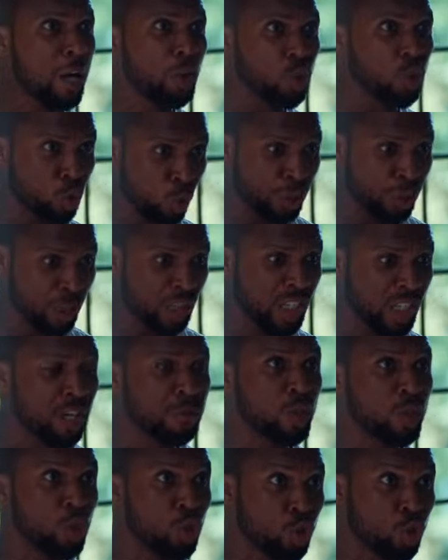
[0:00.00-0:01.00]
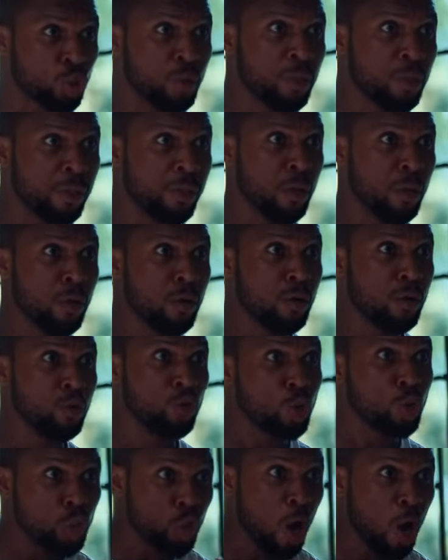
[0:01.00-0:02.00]
Are you sure you're telling me the truth?
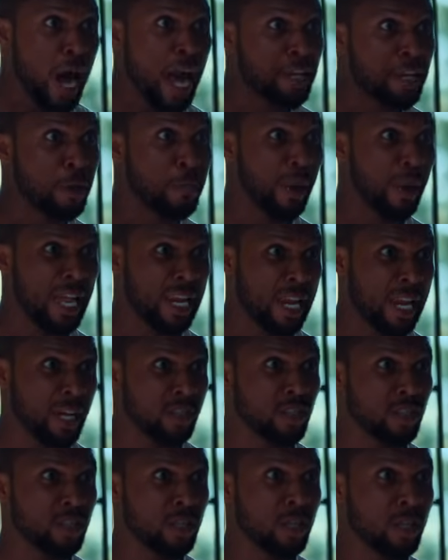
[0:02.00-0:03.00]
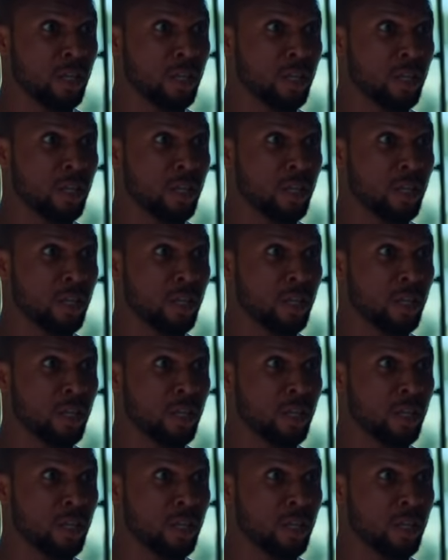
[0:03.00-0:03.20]
You saw her in the palace.